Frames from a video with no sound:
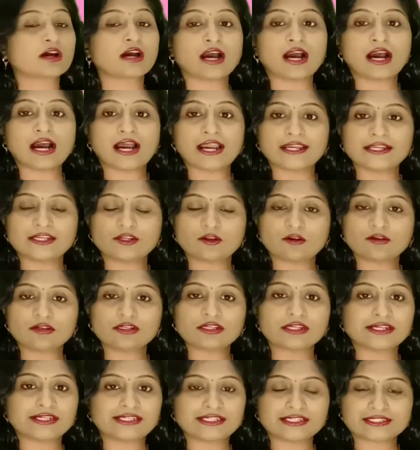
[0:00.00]
I naught,
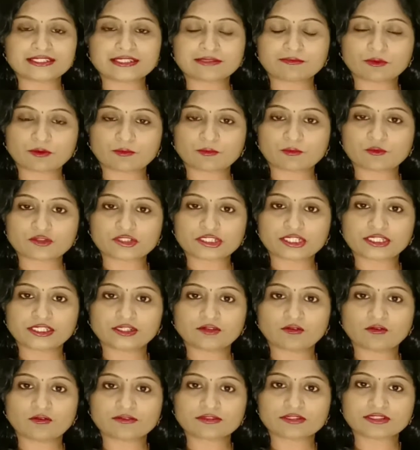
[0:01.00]
it is a proportionality
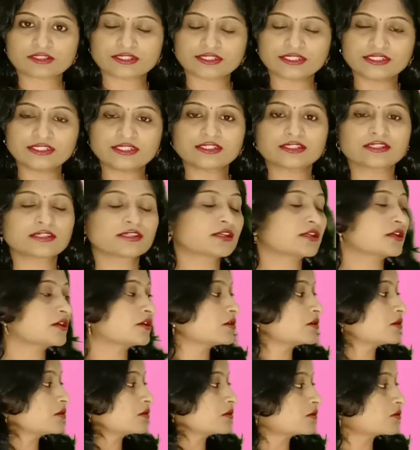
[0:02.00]
constant,
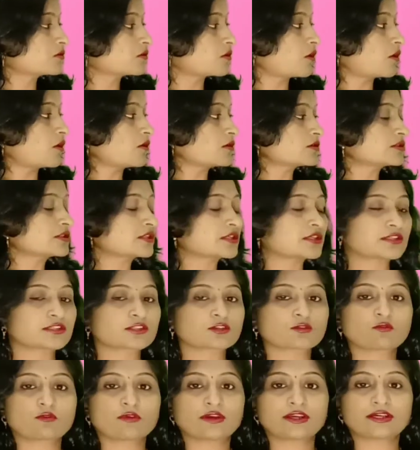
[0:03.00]
cos
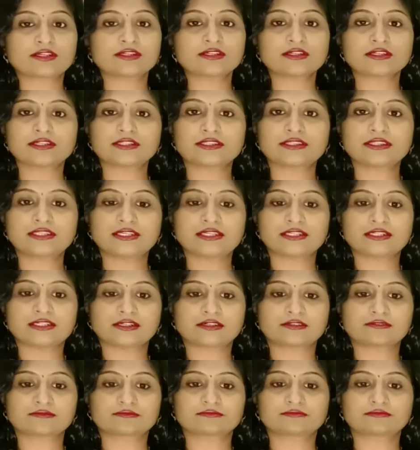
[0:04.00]
square theta.
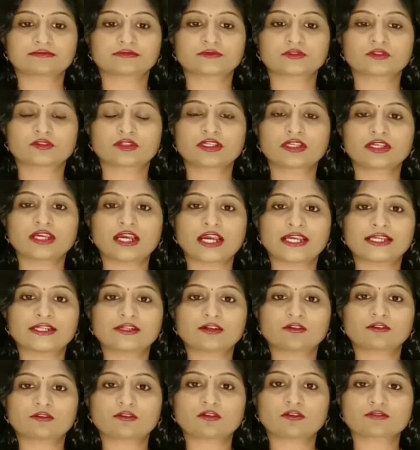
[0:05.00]
Okay, I
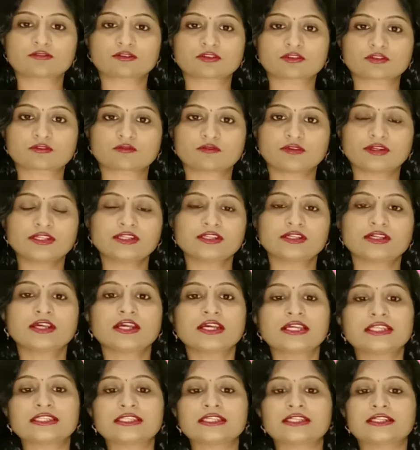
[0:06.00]
naught cos square
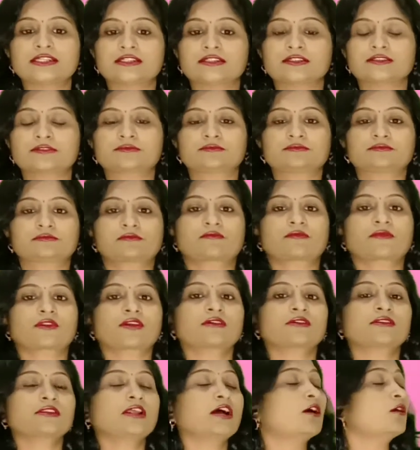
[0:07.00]
theta.
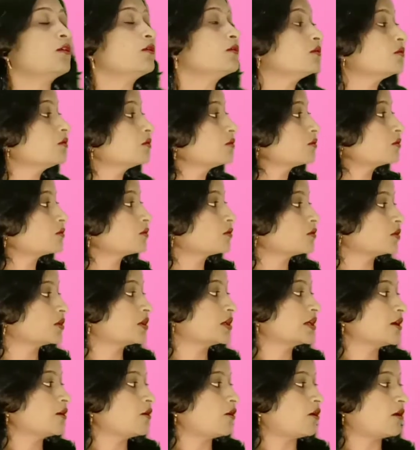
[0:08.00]
Now
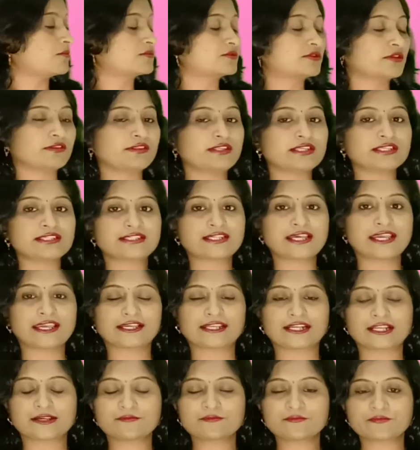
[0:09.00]
observe this
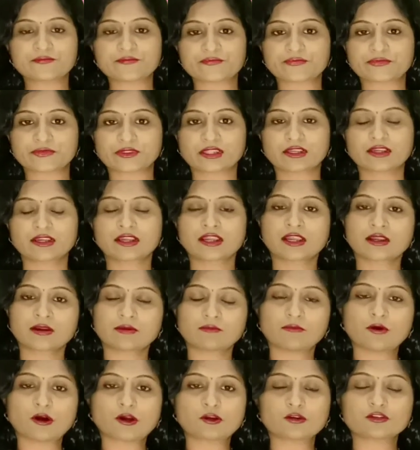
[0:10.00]
diagram.
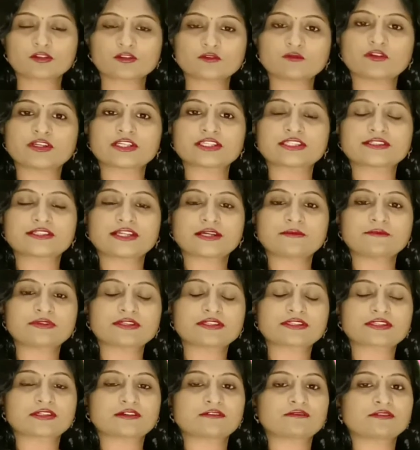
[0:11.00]
Malus first time
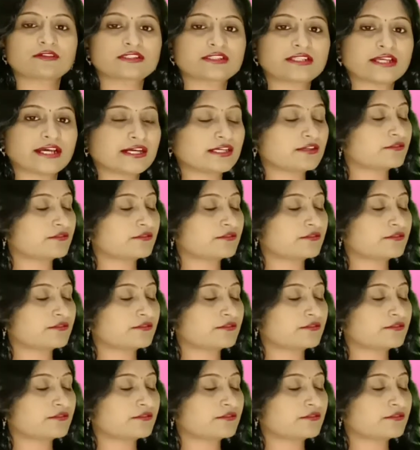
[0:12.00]
discovered that